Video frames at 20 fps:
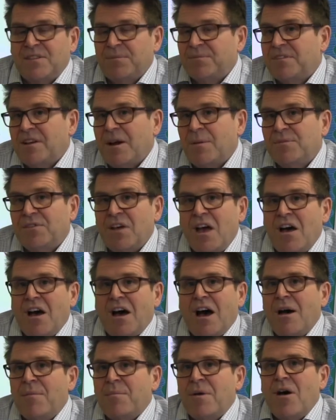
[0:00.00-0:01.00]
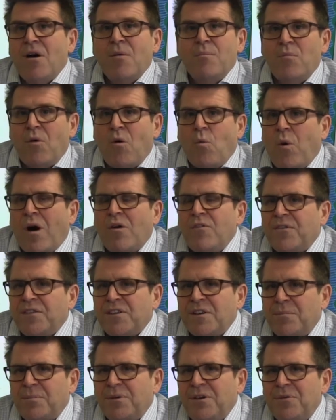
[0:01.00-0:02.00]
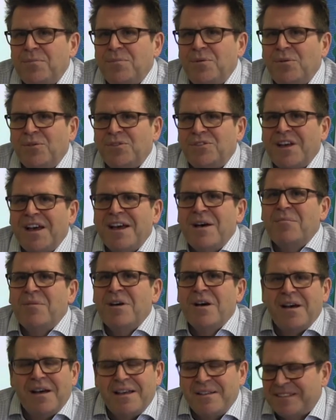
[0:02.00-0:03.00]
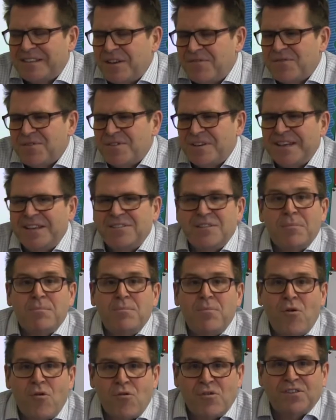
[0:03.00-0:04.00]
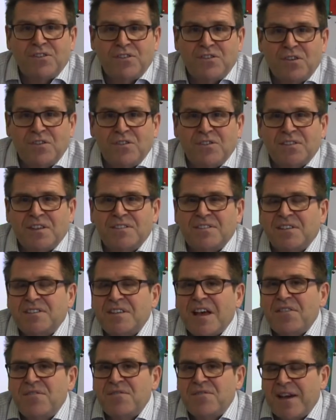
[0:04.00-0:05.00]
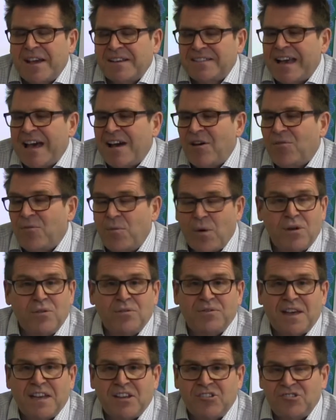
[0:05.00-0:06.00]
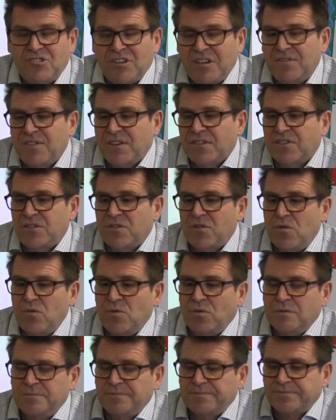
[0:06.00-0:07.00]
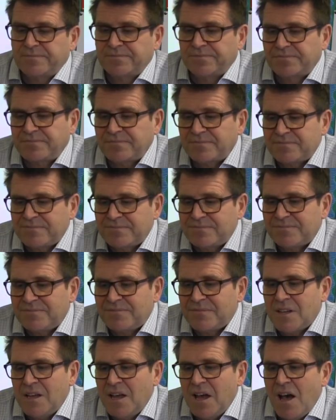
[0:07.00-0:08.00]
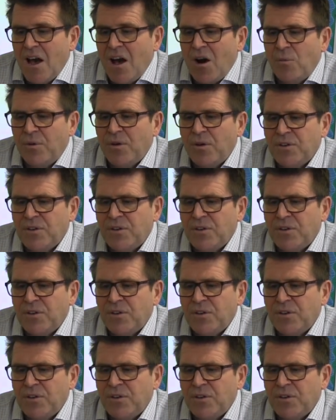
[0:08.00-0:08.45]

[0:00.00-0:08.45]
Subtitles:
sometimes wealthier pupils differently than poorer students, and does that affect how well they achieve at school? We